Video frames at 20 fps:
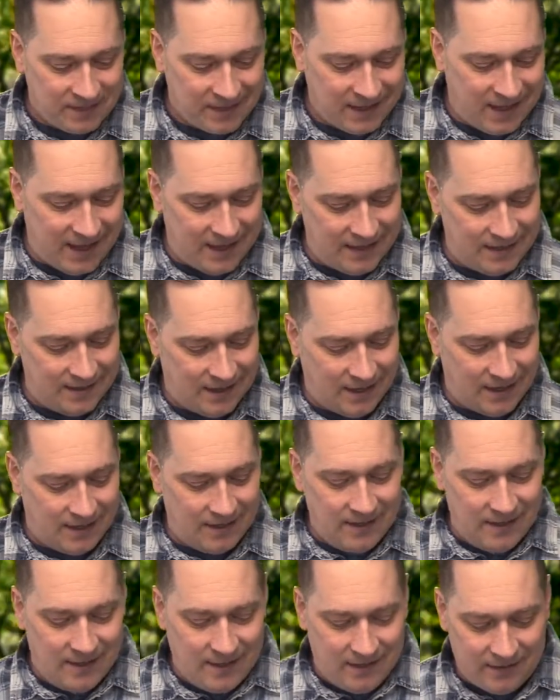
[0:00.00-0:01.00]
And uh,
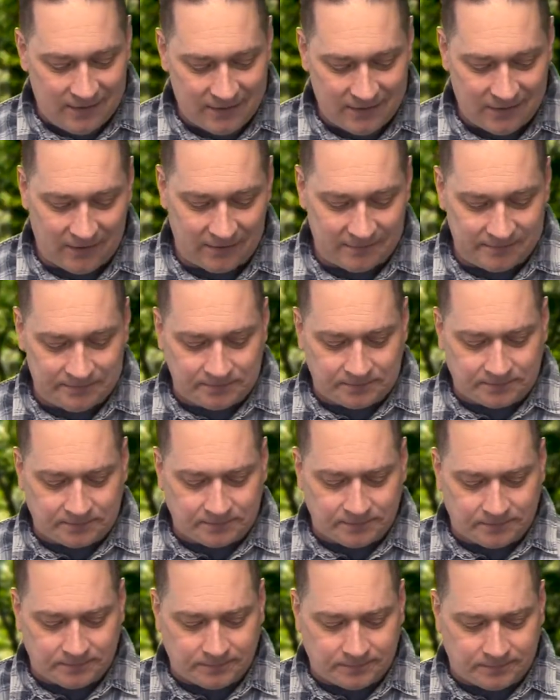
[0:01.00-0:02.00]
so
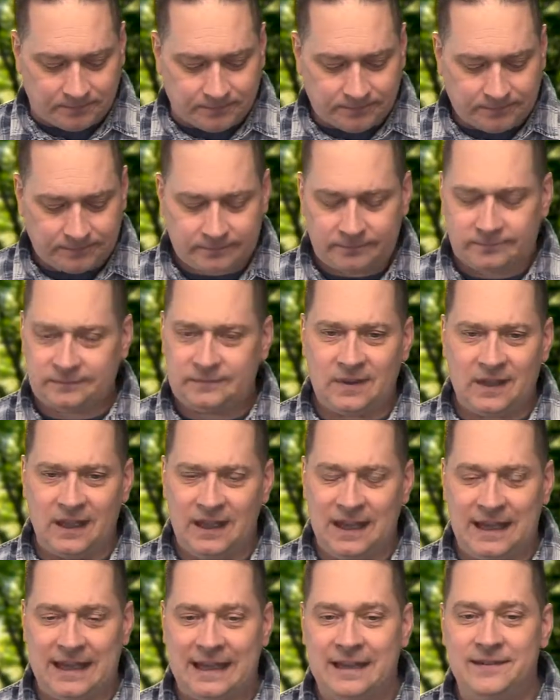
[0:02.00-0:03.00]

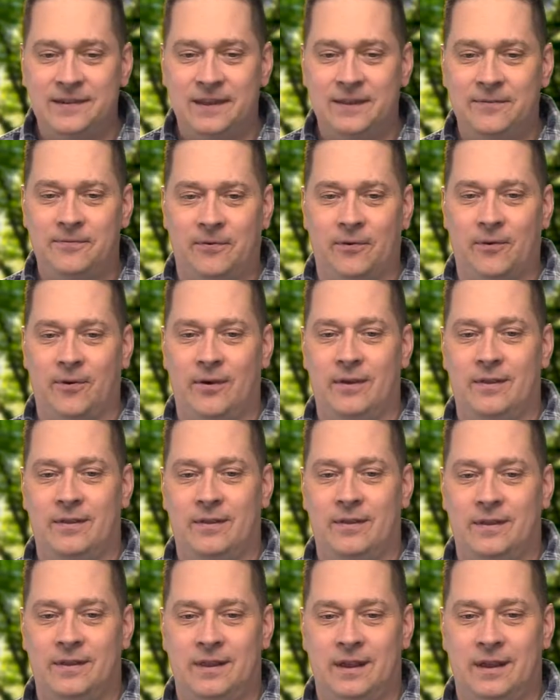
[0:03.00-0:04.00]
easy for
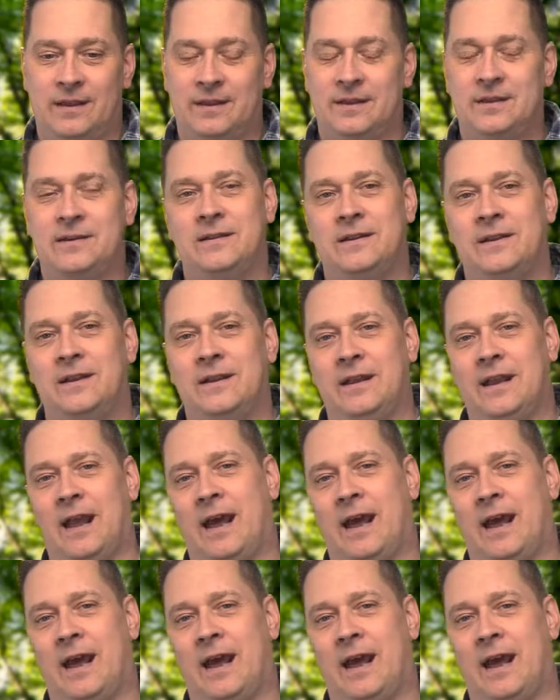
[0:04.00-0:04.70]
the,